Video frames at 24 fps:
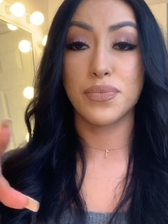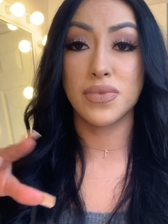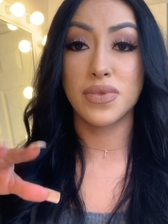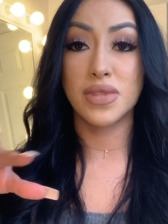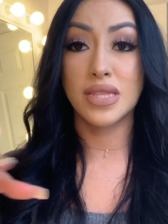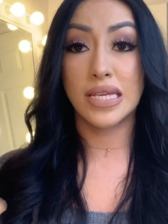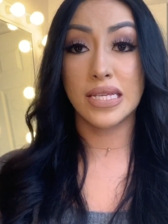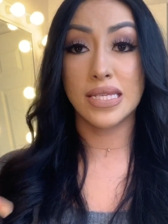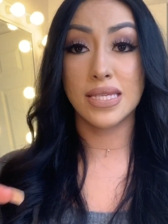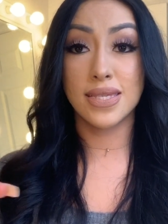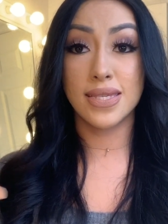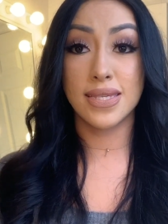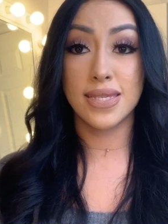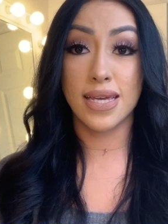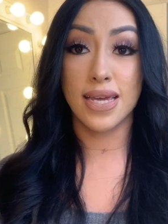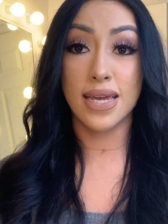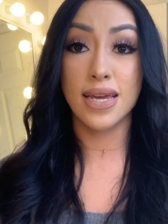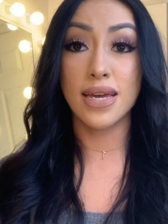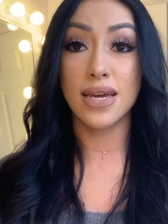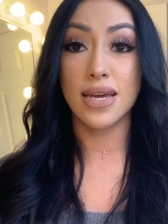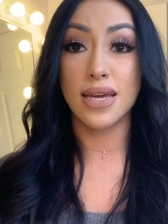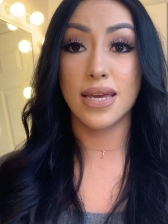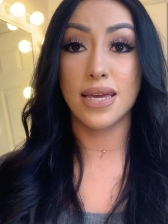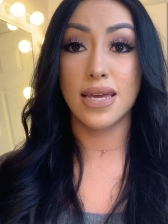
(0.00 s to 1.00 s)

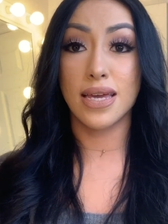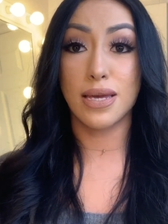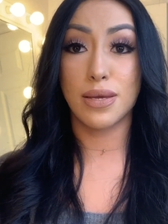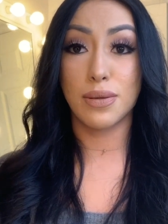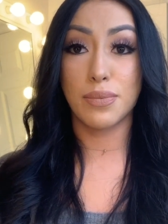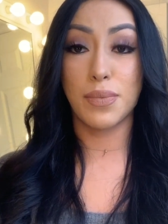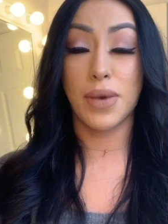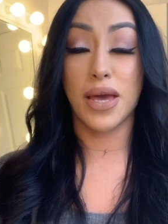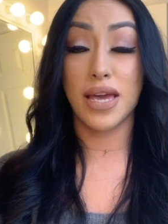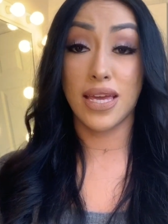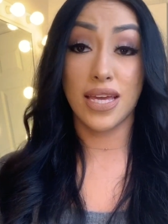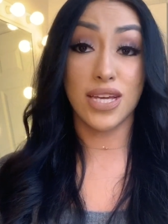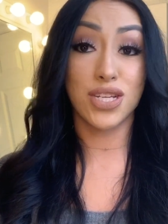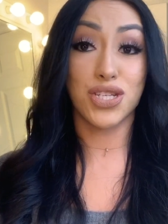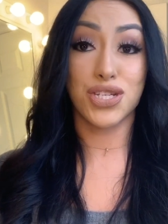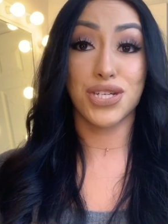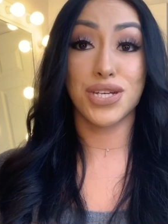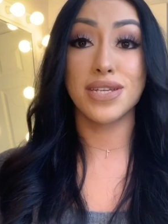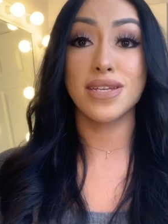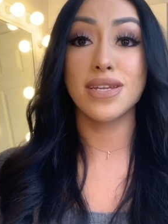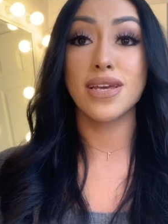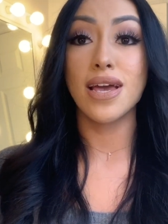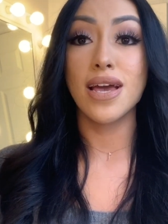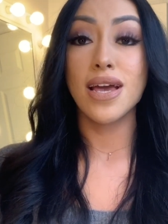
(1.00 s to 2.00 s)
sink in my
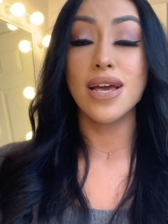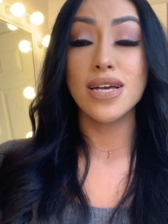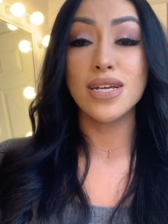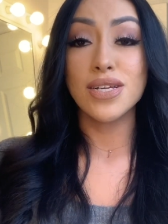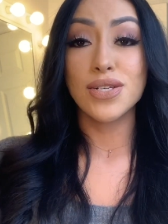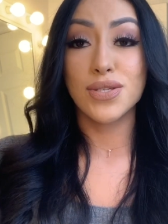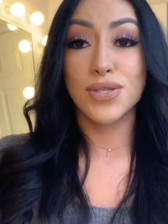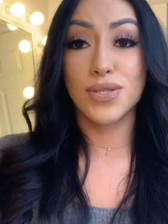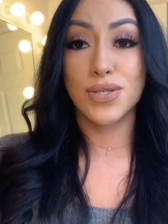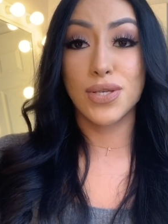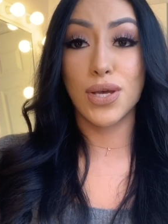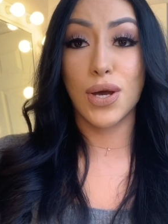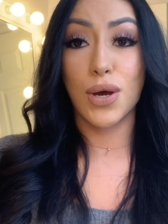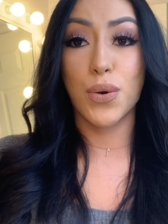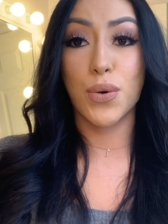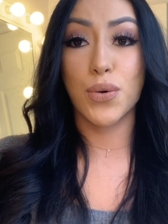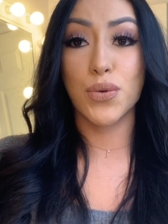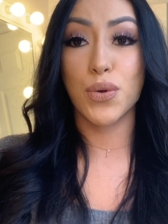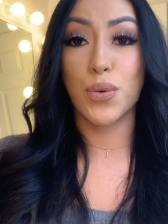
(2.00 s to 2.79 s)
kitchen. So the